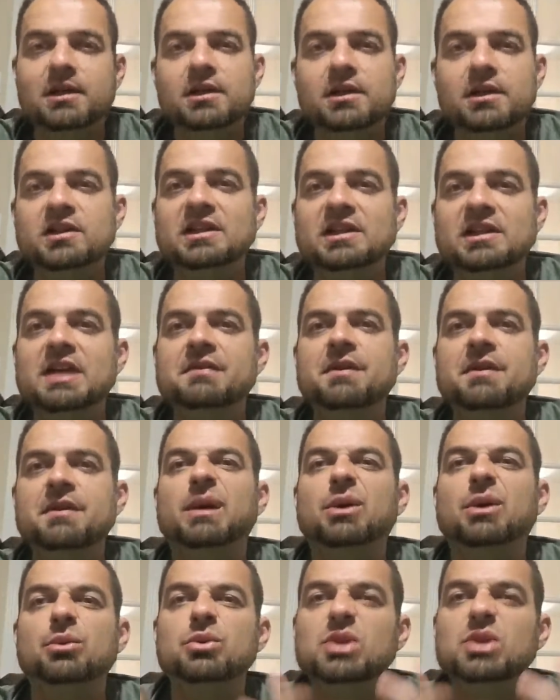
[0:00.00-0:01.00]
to give him a
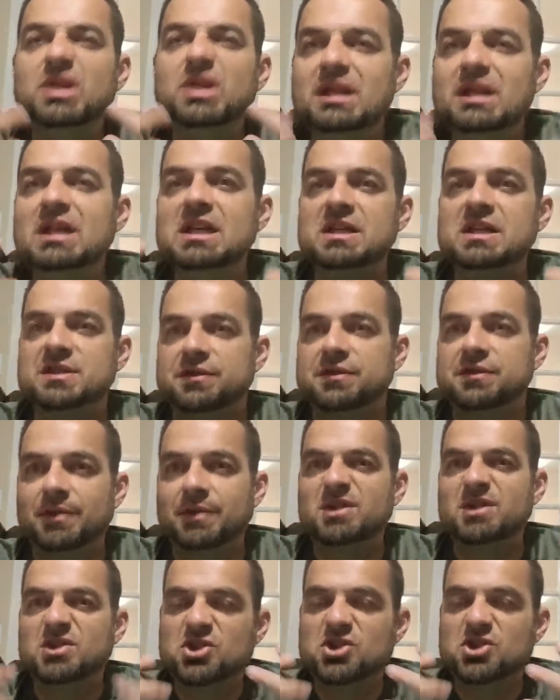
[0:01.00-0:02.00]
release from
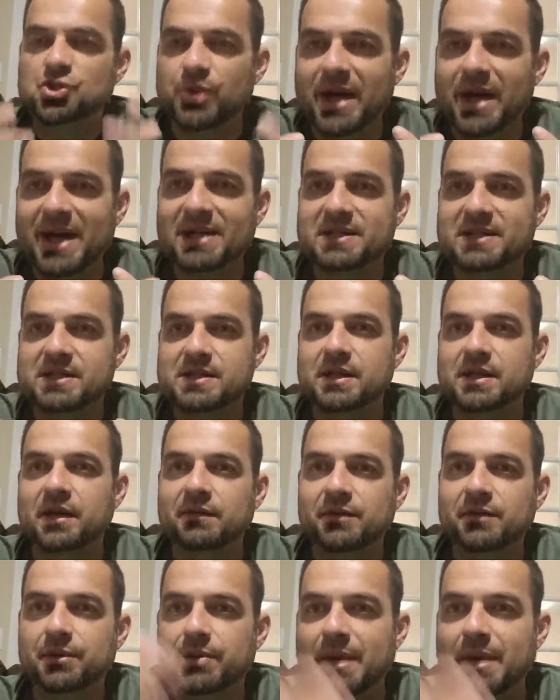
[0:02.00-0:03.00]
the stress of
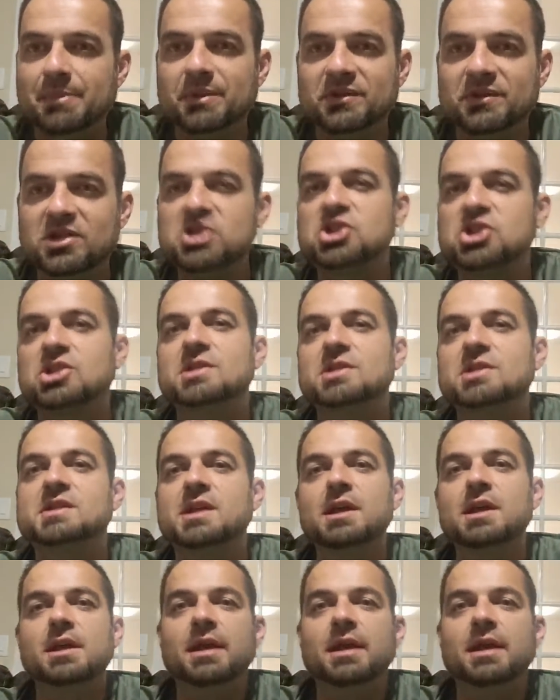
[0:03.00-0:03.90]
the repetitions